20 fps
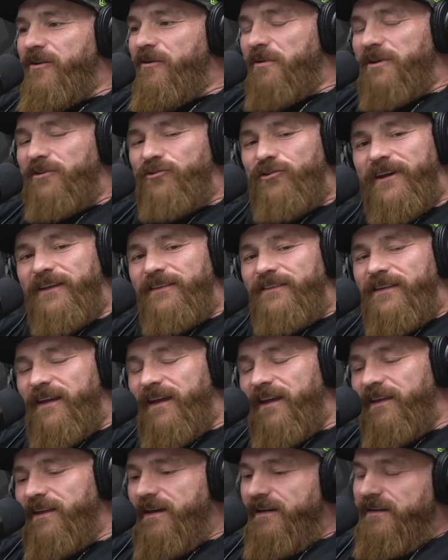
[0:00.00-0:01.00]
We trained
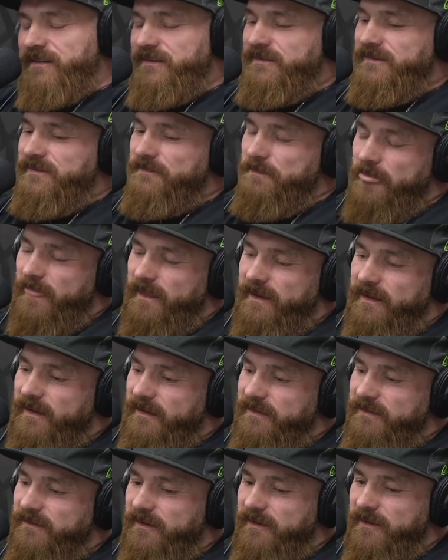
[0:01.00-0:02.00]
today, guys,
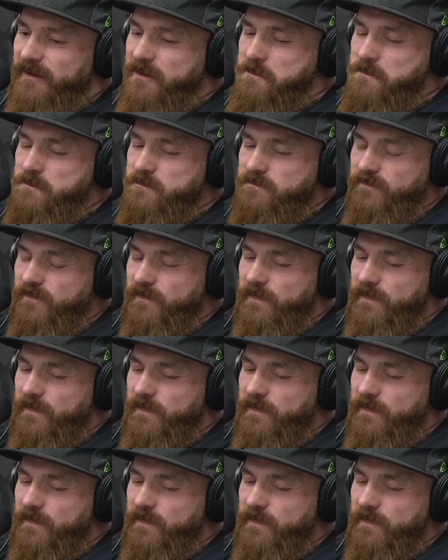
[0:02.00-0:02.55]
and